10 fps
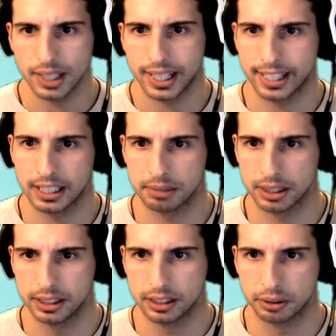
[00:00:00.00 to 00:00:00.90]
And I'm
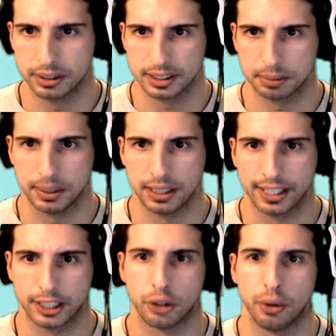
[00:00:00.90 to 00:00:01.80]
gonna increase his speed like
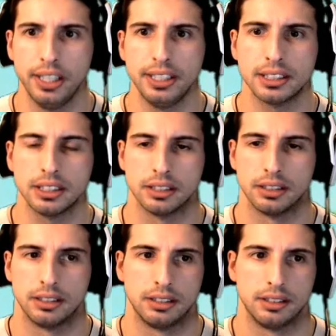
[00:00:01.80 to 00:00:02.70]
crazy!
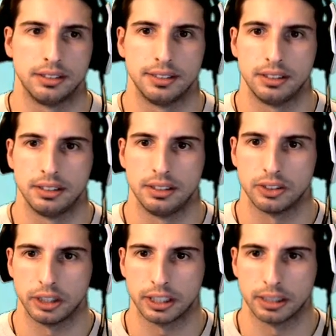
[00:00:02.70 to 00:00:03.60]

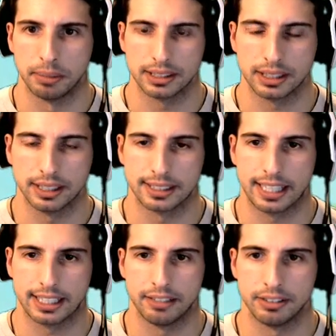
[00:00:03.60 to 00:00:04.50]
So he can basically
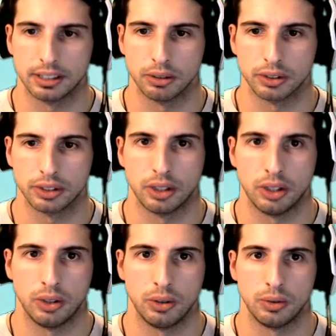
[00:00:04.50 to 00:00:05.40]
attack every single turn.
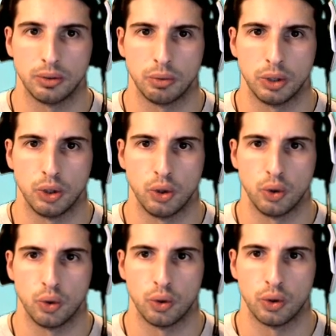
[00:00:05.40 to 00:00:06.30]
Oh,
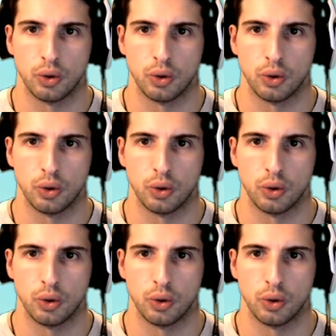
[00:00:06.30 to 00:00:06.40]
whoa. Oh.